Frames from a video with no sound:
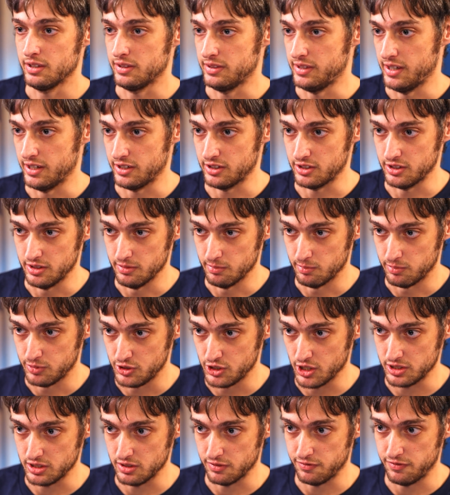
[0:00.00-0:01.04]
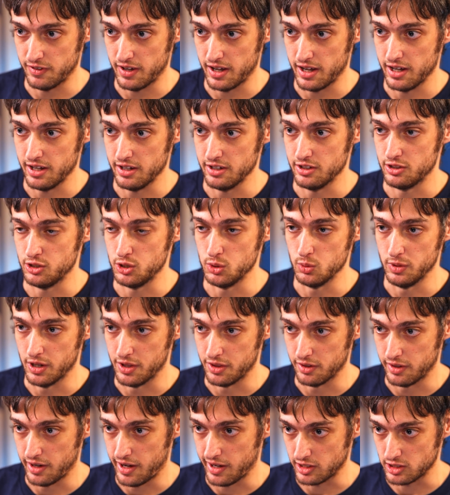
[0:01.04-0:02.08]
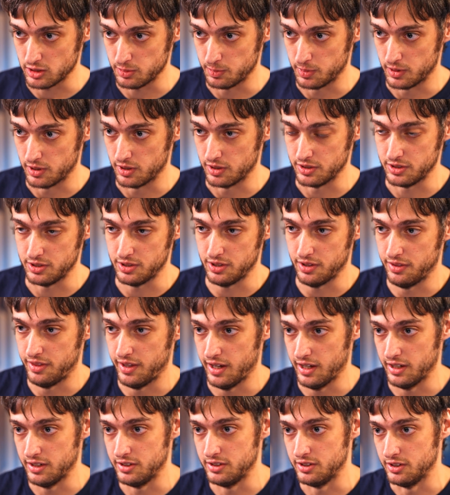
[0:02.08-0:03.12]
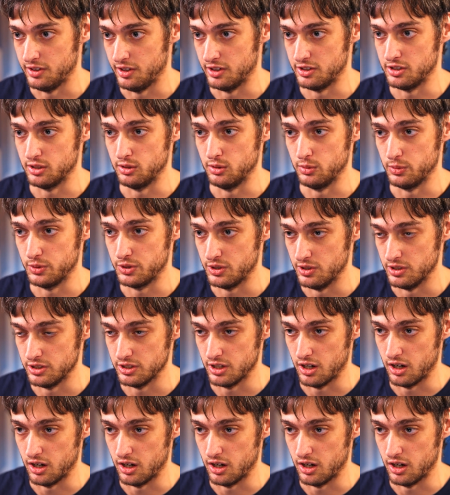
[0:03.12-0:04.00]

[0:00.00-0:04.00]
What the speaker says: that can justify to another expert that their solutions